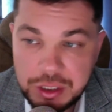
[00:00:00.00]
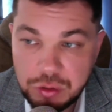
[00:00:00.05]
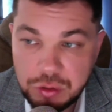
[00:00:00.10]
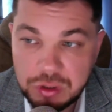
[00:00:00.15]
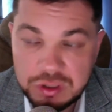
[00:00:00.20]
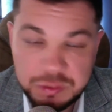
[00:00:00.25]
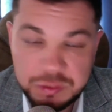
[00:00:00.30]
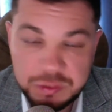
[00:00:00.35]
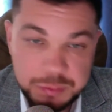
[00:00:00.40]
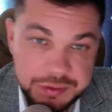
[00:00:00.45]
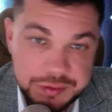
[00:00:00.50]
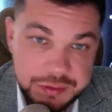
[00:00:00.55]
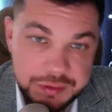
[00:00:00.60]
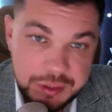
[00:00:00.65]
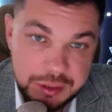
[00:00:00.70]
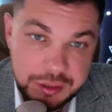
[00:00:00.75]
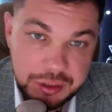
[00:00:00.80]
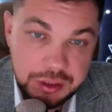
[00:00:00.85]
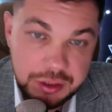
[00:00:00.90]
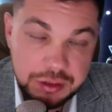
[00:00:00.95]
I
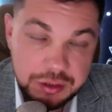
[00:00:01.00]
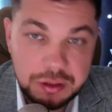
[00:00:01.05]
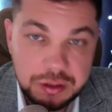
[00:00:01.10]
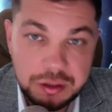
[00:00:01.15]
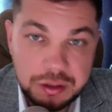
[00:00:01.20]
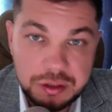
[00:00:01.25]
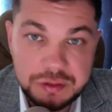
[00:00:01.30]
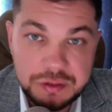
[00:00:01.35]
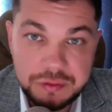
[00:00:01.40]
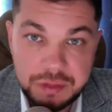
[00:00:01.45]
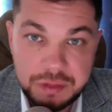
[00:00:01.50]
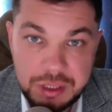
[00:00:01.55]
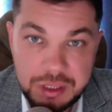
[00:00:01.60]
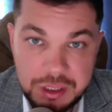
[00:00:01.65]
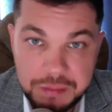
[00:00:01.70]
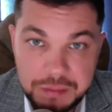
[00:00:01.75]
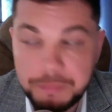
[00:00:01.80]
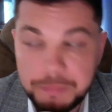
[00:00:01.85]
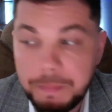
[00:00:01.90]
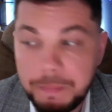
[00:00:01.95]
suggest what you do
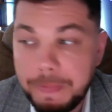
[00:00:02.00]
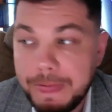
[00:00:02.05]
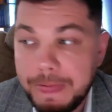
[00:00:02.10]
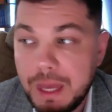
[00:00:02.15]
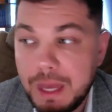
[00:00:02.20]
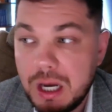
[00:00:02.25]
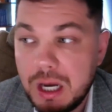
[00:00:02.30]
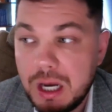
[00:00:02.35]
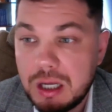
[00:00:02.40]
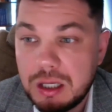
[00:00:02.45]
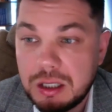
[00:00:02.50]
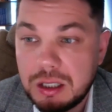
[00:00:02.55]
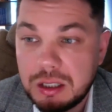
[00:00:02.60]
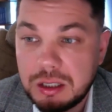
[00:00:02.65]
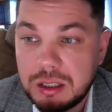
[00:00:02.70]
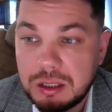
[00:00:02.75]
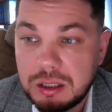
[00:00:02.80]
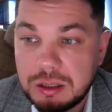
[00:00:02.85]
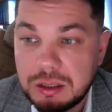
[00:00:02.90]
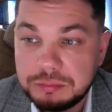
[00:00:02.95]
is share the
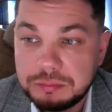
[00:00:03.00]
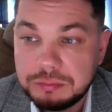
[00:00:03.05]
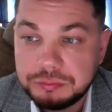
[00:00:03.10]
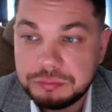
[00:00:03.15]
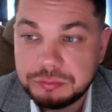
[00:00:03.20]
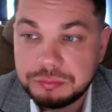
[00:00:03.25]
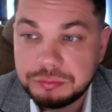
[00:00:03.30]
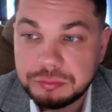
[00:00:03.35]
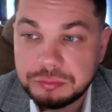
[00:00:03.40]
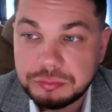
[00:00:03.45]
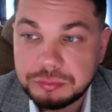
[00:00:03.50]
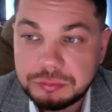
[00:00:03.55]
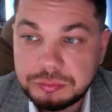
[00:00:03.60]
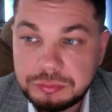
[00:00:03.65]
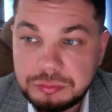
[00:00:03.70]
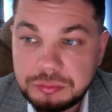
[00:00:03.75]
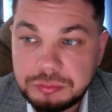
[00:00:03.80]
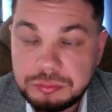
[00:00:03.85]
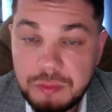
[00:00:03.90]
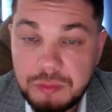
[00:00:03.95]
link
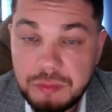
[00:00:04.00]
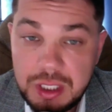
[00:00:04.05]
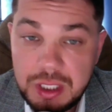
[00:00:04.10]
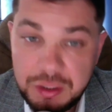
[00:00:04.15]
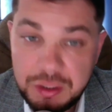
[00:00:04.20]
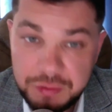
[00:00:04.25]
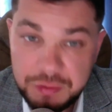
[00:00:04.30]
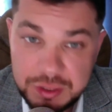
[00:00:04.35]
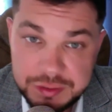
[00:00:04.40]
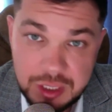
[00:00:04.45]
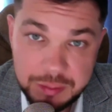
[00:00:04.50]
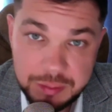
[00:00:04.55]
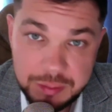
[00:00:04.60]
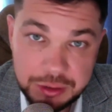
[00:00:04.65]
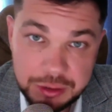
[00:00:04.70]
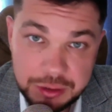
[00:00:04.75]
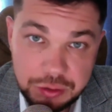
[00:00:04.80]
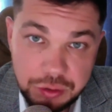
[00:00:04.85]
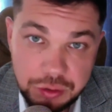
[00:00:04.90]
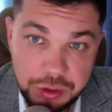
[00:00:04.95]
to the recording of
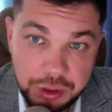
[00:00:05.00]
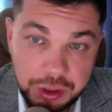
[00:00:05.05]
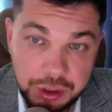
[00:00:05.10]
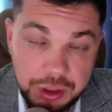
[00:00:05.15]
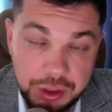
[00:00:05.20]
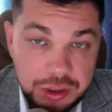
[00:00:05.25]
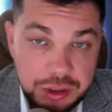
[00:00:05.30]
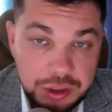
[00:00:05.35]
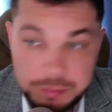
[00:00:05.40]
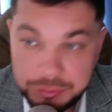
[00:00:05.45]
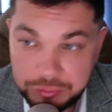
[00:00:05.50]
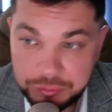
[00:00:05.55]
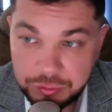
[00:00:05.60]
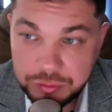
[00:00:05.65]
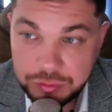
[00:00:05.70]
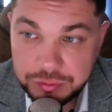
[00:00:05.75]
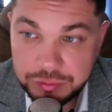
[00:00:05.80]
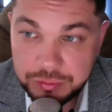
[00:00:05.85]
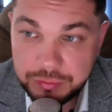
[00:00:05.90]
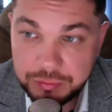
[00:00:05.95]
this meeting
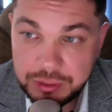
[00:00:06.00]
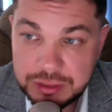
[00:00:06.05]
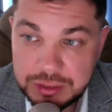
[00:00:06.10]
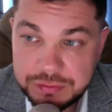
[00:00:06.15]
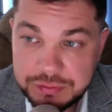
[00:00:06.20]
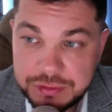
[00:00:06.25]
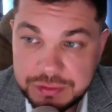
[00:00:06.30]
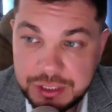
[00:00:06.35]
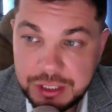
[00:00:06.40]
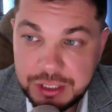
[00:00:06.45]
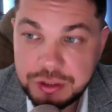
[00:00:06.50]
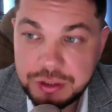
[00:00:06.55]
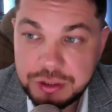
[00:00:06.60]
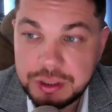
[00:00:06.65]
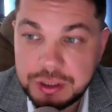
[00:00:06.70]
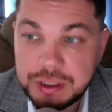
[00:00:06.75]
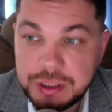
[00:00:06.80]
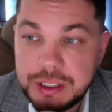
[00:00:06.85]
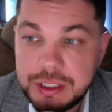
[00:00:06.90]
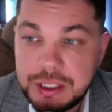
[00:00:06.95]
with people who didn't
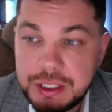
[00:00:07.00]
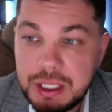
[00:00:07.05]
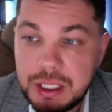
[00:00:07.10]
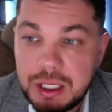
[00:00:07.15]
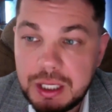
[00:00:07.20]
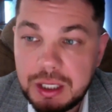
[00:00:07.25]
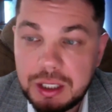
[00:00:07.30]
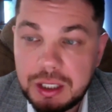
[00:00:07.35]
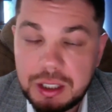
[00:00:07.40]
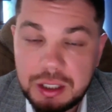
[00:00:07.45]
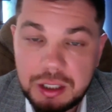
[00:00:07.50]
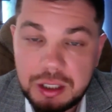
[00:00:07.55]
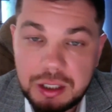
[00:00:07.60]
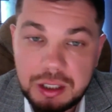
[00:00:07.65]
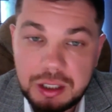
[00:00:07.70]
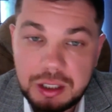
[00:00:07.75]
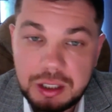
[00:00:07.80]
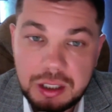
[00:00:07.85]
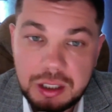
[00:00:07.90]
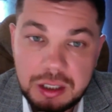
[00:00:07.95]
attend this
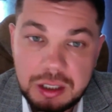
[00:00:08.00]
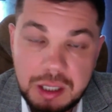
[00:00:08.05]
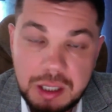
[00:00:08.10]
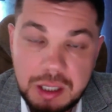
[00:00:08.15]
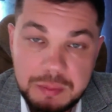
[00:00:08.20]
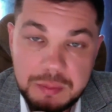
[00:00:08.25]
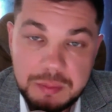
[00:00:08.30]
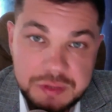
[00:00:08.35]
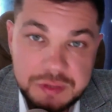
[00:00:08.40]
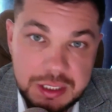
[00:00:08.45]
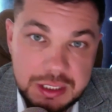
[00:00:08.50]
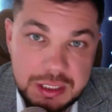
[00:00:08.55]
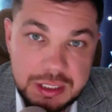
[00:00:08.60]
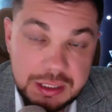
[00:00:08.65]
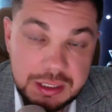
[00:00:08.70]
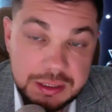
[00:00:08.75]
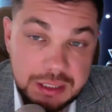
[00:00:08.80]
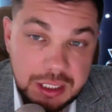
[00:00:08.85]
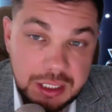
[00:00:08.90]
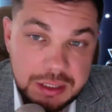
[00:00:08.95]
meeting, with as many
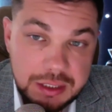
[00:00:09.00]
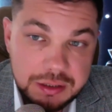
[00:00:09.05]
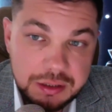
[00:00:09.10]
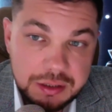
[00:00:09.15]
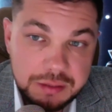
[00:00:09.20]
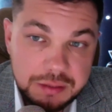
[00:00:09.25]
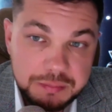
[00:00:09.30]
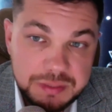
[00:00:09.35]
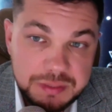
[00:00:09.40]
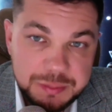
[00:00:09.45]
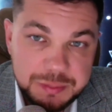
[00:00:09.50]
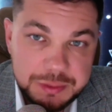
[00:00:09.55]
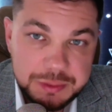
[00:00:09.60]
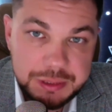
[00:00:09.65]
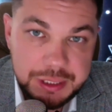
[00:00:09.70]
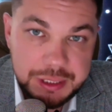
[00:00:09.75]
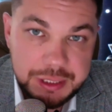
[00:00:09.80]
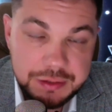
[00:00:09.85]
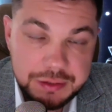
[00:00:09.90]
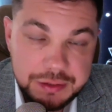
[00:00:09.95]
people as possible
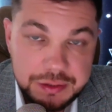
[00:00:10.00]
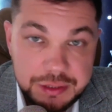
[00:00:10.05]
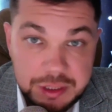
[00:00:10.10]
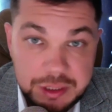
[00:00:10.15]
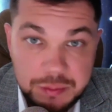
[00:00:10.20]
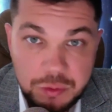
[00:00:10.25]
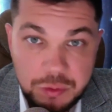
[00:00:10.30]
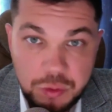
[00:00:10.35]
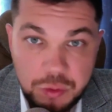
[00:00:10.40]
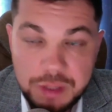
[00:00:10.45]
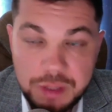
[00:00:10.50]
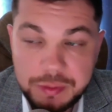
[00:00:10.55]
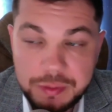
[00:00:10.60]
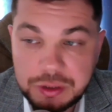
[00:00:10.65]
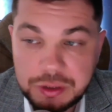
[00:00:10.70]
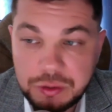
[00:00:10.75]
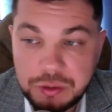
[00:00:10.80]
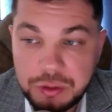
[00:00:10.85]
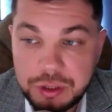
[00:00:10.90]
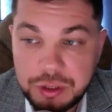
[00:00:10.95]
who didn't attend this
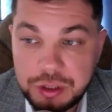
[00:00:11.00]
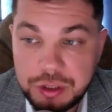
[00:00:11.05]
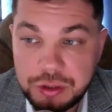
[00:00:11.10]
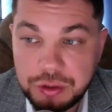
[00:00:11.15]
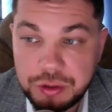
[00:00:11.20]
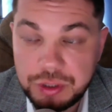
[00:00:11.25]
meeting.